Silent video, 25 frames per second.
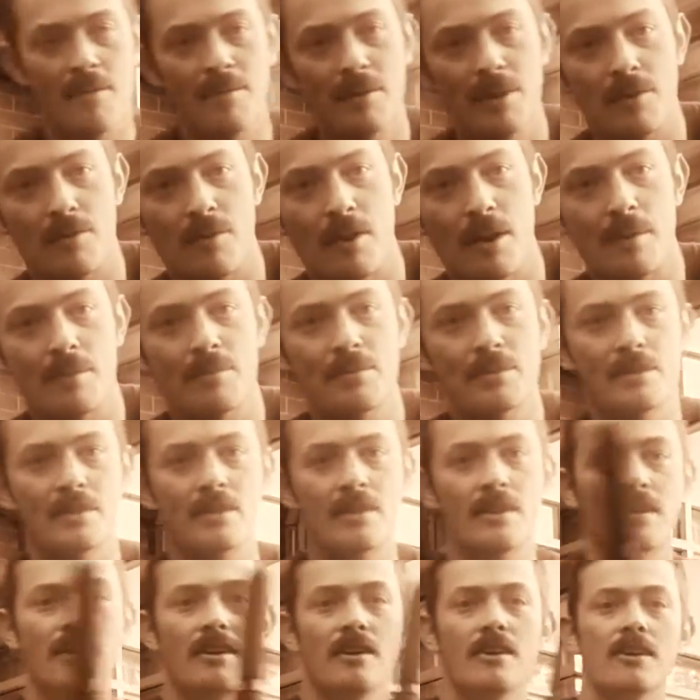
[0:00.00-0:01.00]
many
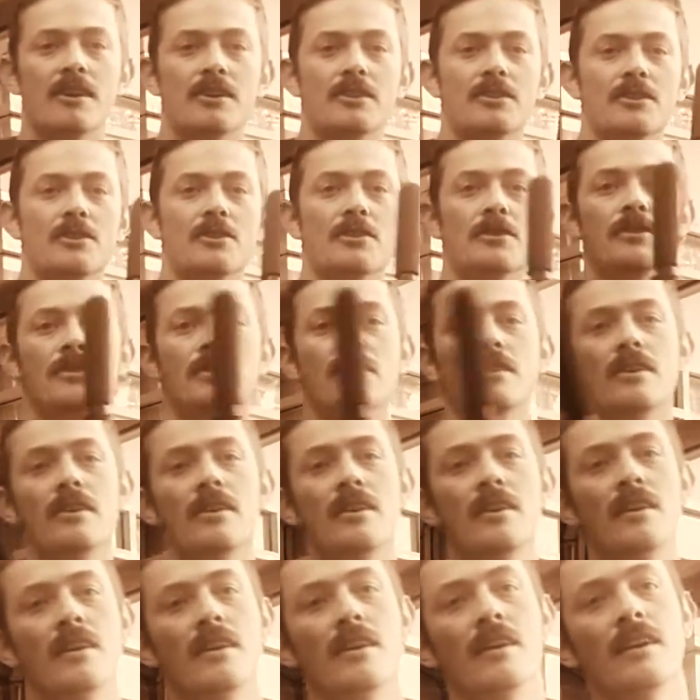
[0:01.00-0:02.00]
reps I do?
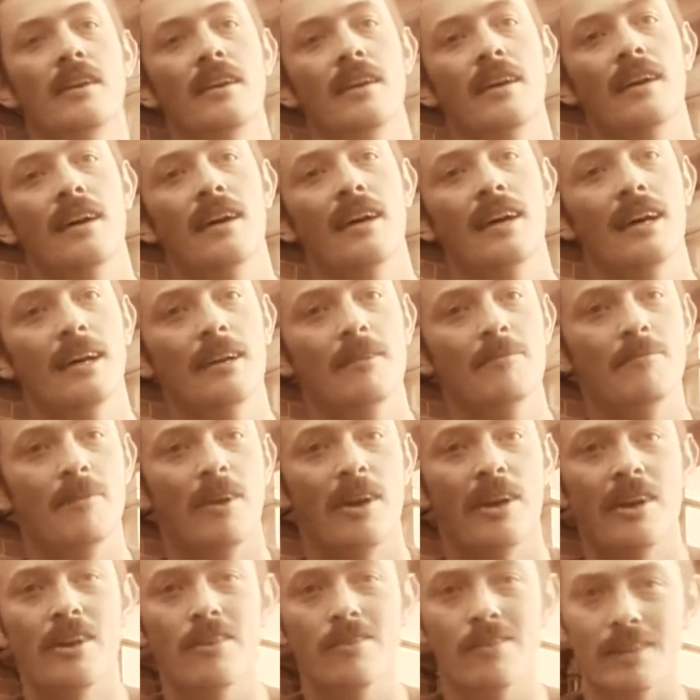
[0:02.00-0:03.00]

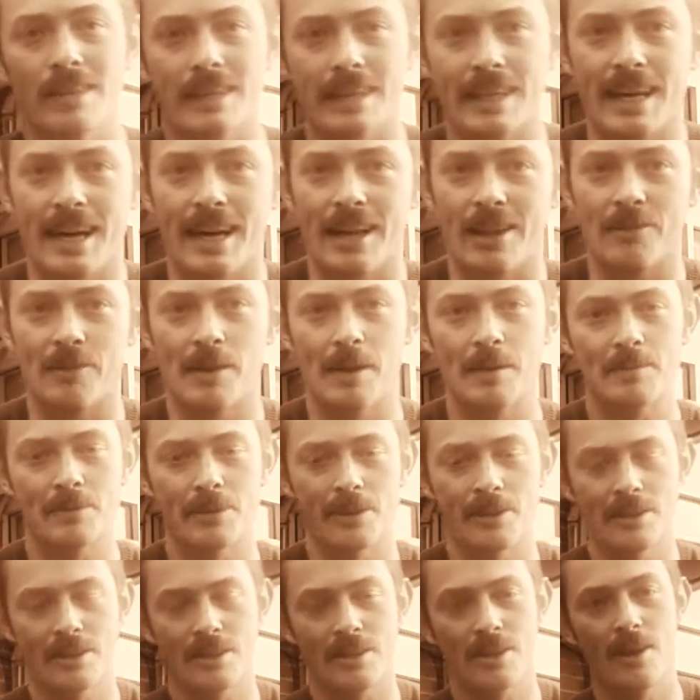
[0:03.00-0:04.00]
I don't really count the reps,
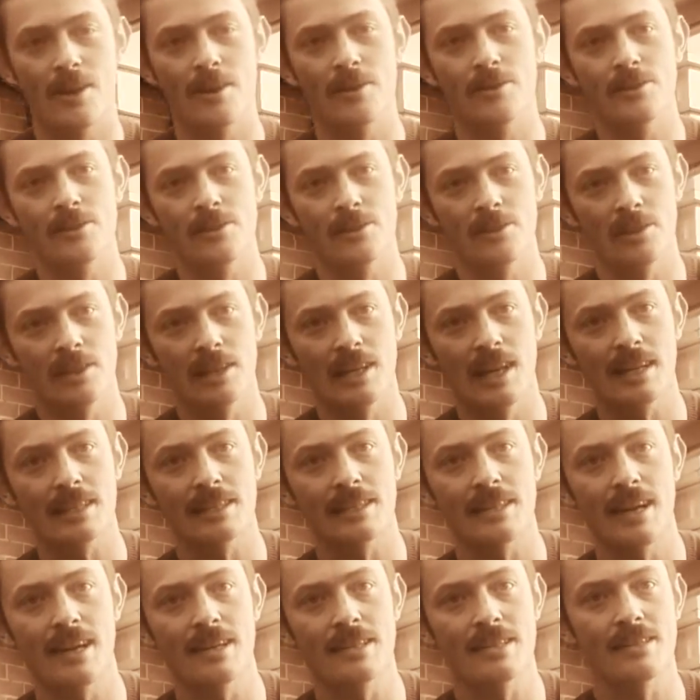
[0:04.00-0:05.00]
I just go till the
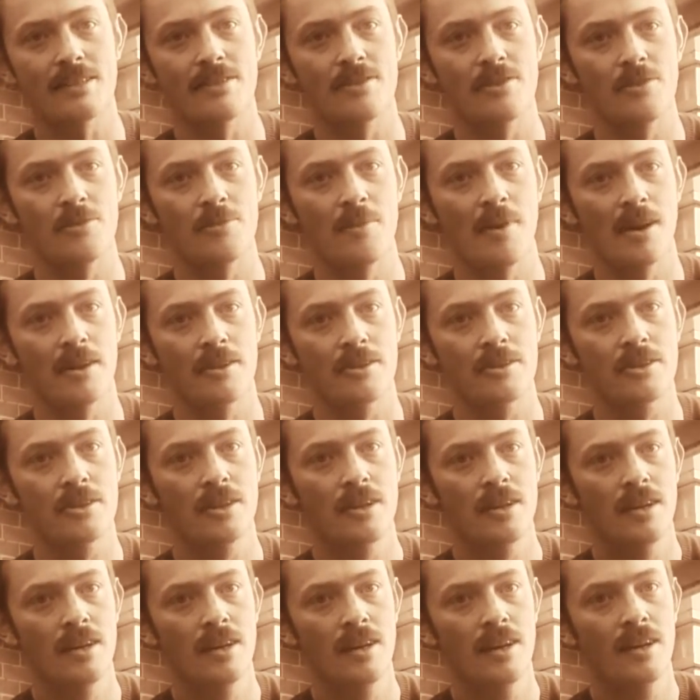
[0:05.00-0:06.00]
lactic acid's too much.
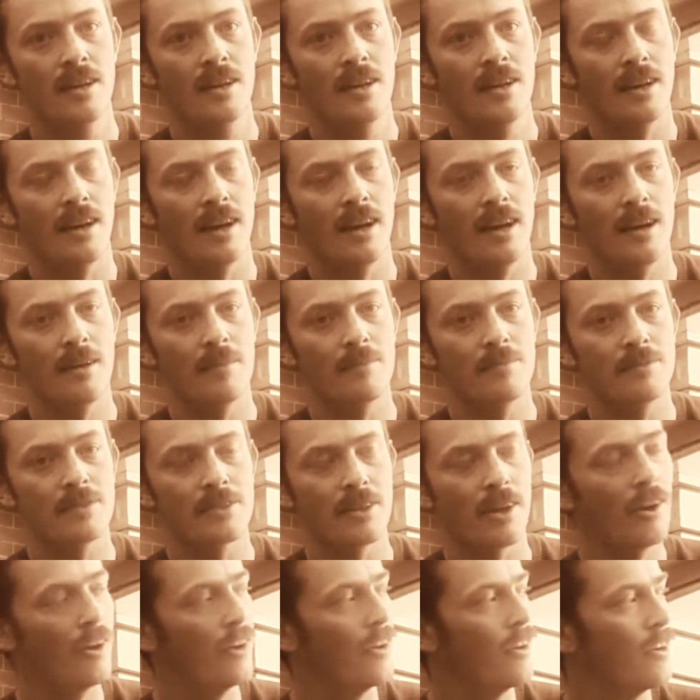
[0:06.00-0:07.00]

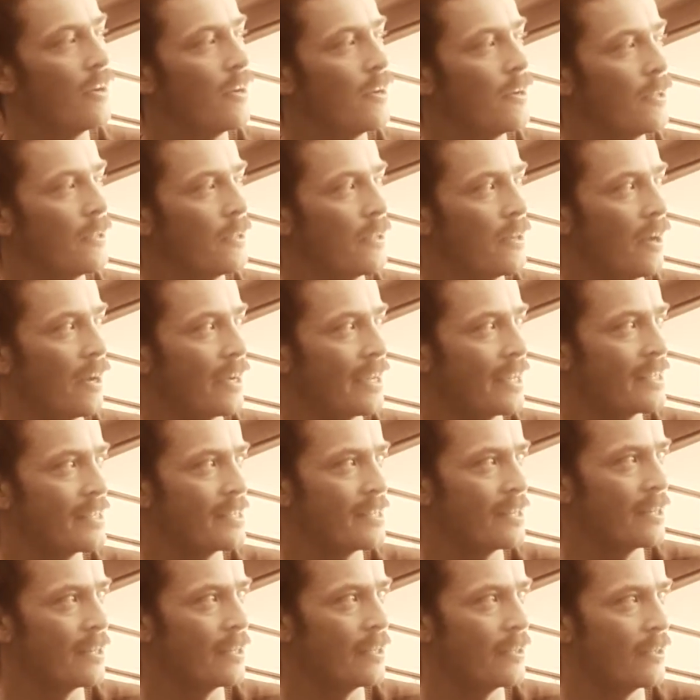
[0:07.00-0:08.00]
So I guess the